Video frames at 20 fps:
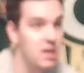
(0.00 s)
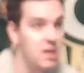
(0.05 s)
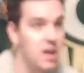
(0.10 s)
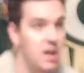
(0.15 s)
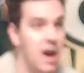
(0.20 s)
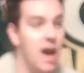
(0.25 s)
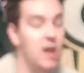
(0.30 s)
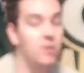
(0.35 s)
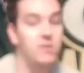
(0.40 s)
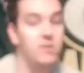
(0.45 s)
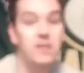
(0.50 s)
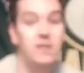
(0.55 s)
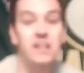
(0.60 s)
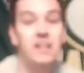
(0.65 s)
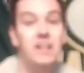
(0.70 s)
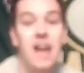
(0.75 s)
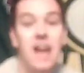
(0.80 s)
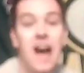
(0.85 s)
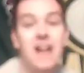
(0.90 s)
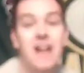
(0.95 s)
I don't think
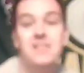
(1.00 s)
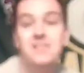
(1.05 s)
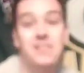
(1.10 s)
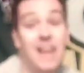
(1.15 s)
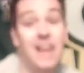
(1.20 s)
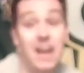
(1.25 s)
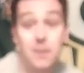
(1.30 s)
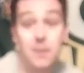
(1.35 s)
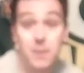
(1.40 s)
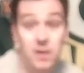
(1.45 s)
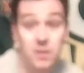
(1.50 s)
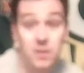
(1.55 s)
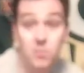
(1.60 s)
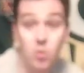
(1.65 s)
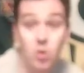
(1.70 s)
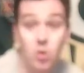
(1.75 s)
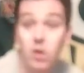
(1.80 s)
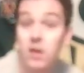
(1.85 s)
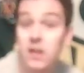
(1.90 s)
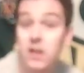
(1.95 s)
he has game
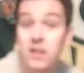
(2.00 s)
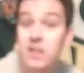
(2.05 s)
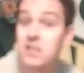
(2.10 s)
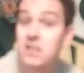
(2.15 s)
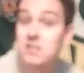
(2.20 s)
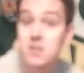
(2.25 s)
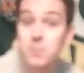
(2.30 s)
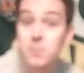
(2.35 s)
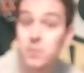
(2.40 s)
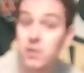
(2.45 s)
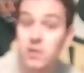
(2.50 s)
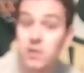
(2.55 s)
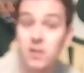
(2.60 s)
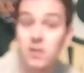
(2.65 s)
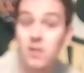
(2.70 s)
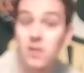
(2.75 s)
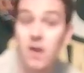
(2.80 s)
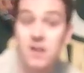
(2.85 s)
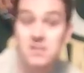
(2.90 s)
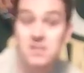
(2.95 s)
anymore. He's completely
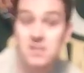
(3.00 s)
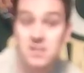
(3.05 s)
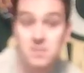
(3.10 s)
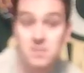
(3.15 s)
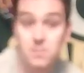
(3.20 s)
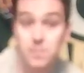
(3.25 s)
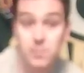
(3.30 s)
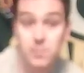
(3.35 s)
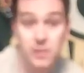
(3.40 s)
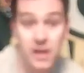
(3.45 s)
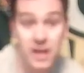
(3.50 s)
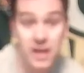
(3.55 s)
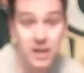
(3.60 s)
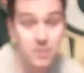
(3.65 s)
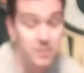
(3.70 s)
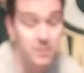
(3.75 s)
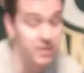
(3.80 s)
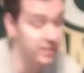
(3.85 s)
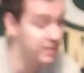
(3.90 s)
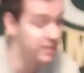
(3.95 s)
lost his playing
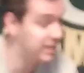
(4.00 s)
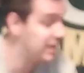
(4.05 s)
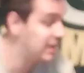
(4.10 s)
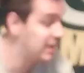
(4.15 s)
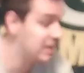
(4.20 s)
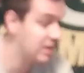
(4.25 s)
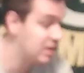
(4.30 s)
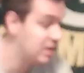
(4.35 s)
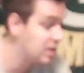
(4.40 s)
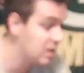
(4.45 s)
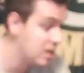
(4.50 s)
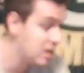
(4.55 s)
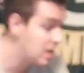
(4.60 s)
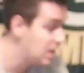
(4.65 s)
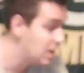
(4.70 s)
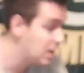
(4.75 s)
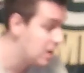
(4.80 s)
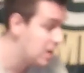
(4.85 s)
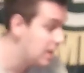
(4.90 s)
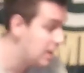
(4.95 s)
ability, and
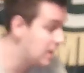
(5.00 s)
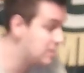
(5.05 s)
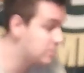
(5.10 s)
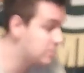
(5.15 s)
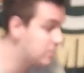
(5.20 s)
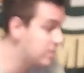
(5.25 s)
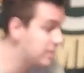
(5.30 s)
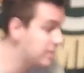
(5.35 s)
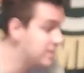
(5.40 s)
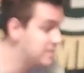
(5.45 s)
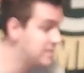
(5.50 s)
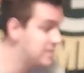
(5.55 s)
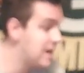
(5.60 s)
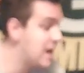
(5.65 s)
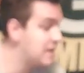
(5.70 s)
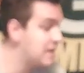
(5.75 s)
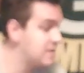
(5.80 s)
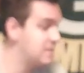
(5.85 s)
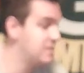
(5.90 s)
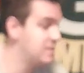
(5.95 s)
it's really
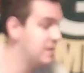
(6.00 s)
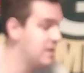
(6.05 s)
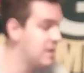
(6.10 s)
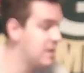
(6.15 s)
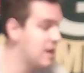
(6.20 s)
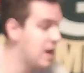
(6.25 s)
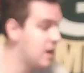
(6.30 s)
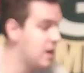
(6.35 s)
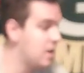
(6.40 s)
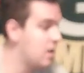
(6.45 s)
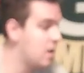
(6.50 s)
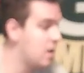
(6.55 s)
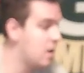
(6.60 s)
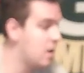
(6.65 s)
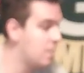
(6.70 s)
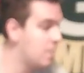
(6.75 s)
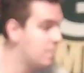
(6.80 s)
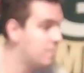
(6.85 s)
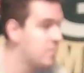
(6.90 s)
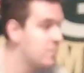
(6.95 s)
sad to see that.
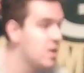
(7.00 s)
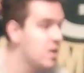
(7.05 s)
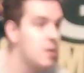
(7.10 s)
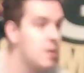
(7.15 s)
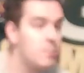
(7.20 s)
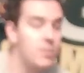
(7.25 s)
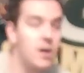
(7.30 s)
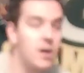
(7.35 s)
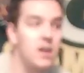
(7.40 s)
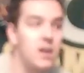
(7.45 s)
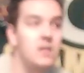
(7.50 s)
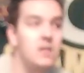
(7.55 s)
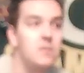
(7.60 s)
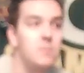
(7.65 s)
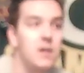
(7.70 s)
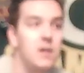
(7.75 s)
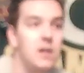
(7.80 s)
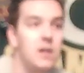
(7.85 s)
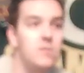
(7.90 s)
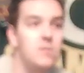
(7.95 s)
But in the
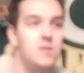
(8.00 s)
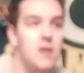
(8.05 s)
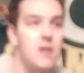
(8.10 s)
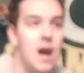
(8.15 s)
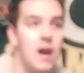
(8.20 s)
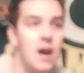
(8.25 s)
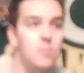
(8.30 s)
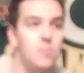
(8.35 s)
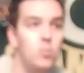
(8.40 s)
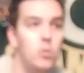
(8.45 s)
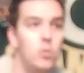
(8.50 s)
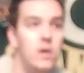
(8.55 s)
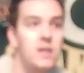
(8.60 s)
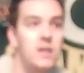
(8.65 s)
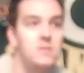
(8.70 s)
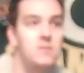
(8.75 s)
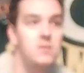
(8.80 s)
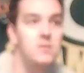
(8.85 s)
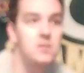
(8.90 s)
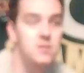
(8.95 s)
meantime, we
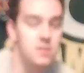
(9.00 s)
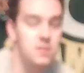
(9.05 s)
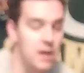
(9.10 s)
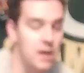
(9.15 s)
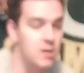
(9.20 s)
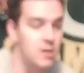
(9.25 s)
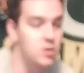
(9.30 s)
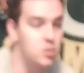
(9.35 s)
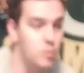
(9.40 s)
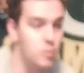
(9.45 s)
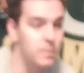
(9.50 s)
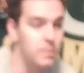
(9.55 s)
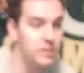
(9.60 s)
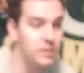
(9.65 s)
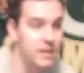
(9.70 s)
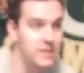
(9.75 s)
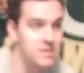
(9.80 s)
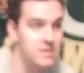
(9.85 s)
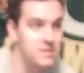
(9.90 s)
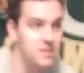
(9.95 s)
decided to
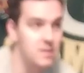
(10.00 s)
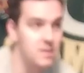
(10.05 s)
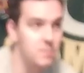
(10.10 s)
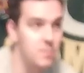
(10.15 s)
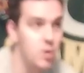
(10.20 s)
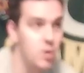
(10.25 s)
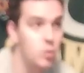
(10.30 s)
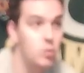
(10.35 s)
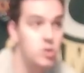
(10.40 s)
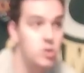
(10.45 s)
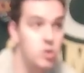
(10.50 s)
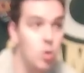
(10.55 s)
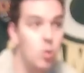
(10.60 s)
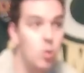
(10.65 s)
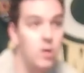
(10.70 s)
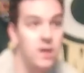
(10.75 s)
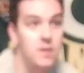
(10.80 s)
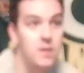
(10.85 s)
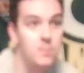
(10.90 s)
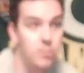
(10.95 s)
replace them with
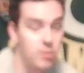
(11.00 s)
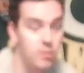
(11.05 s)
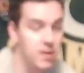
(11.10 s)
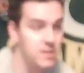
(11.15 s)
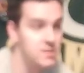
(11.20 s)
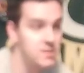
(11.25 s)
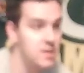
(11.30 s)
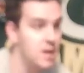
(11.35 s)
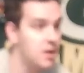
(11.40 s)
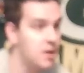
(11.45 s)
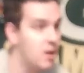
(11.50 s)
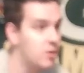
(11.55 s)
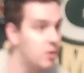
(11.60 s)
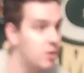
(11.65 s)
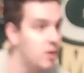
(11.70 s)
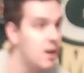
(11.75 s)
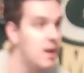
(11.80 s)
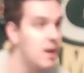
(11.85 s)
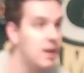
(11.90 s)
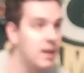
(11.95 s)
Taurean Prince,
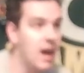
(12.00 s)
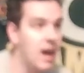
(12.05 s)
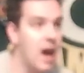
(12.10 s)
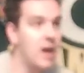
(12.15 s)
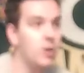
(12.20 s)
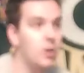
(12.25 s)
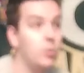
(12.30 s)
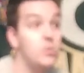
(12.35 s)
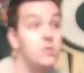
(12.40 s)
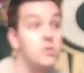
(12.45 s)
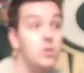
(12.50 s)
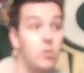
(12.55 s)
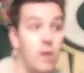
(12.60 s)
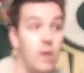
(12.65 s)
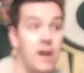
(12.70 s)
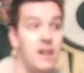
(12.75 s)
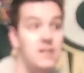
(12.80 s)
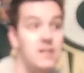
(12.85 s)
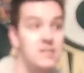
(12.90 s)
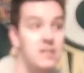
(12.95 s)
another guy who's
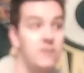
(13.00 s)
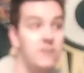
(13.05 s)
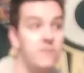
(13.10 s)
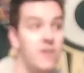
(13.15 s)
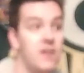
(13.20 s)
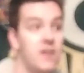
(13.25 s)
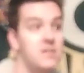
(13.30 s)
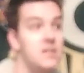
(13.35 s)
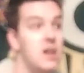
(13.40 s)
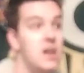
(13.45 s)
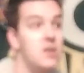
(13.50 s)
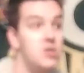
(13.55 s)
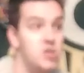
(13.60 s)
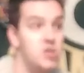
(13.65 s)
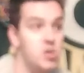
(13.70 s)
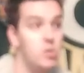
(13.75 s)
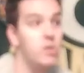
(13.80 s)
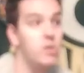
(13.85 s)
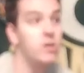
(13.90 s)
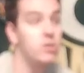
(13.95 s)
great at defense and
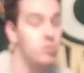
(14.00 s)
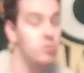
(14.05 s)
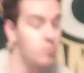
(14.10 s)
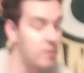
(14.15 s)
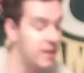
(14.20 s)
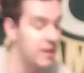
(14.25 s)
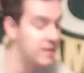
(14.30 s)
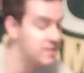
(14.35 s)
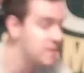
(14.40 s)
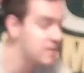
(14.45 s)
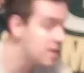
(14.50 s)
shooting threes.